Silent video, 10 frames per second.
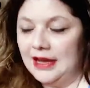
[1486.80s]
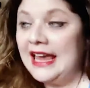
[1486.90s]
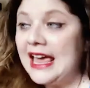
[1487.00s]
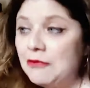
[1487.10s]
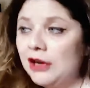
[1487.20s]

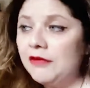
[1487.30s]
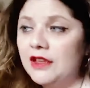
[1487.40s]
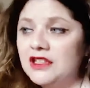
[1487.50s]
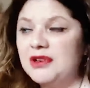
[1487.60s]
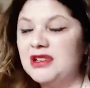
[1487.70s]
again, one of
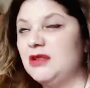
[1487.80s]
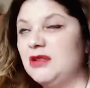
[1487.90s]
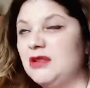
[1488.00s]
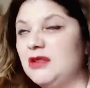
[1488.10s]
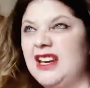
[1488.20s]
those books that
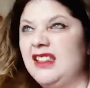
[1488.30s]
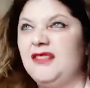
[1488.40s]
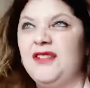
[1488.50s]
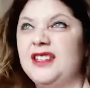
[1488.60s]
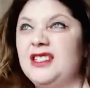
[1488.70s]
when I read it
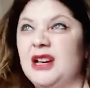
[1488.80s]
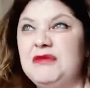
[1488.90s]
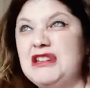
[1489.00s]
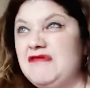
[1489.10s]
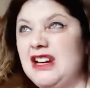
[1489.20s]
the first time,
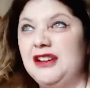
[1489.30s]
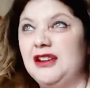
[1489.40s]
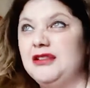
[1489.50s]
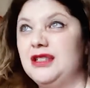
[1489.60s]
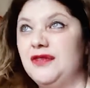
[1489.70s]
didn't really
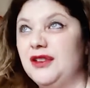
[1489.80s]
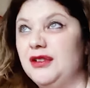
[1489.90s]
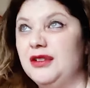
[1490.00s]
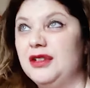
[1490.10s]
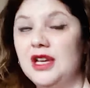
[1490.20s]
notice
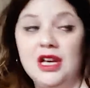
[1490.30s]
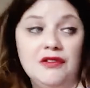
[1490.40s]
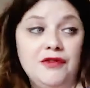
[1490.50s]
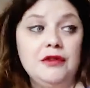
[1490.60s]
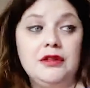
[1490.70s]
food.
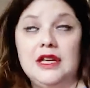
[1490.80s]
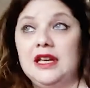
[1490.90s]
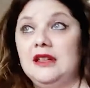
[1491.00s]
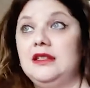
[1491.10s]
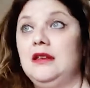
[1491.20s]
Food
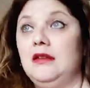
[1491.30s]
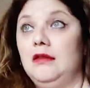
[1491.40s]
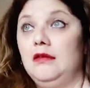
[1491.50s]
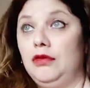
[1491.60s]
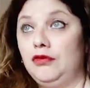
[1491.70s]
is
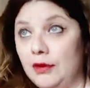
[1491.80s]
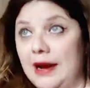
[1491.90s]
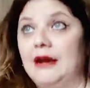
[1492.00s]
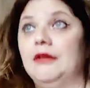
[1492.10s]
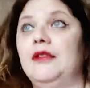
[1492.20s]

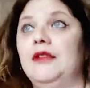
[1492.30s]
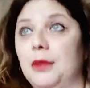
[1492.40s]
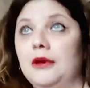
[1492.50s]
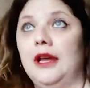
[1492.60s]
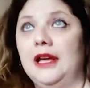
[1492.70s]
throughout the
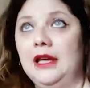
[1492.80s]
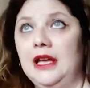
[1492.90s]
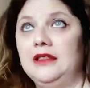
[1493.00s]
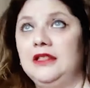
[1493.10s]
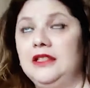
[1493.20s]
book, like
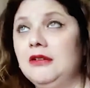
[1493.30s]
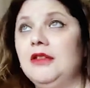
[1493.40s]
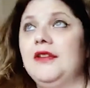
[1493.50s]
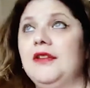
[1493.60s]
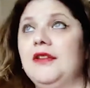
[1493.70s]
till
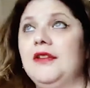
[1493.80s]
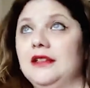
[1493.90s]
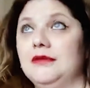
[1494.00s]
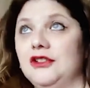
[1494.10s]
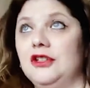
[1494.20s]
the very
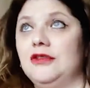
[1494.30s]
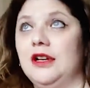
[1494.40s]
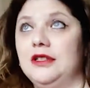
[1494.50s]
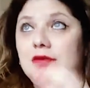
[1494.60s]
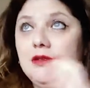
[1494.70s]
end when she
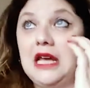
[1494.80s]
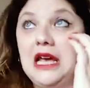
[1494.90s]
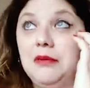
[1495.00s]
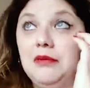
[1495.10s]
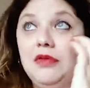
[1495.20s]
tries to
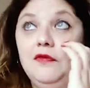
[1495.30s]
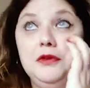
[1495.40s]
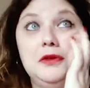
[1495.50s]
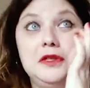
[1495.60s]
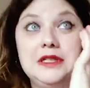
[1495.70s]
escape,
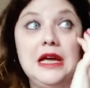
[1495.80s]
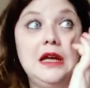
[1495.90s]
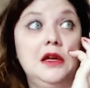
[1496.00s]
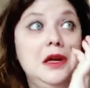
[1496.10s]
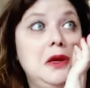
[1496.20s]
food is there.
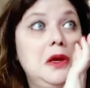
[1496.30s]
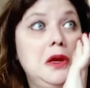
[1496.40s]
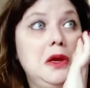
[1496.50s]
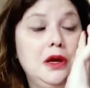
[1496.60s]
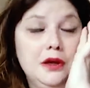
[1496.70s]

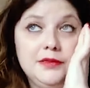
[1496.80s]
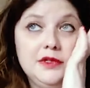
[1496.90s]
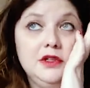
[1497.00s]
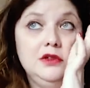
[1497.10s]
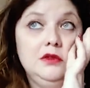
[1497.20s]

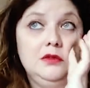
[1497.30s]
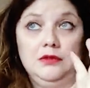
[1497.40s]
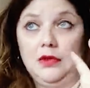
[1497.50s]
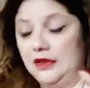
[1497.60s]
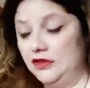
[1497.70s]
So
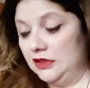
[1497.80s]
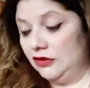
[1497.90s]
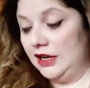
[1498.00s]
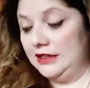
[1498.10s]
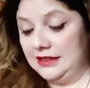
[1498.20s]
I think she
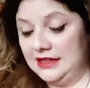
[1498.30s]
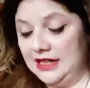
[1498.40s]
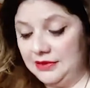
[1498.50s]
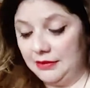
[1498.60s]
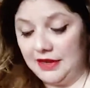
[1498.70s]
tries to
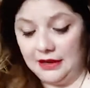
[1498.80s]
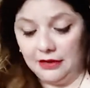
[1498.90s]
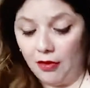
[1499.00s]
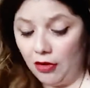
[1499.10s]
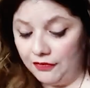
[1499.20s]
slip something in
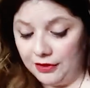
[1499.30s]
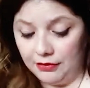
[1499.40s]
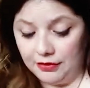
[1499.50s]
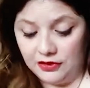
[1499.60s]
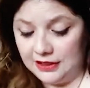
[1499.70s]
the coffee or
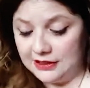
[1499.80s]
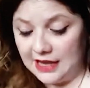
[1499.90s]
the cheese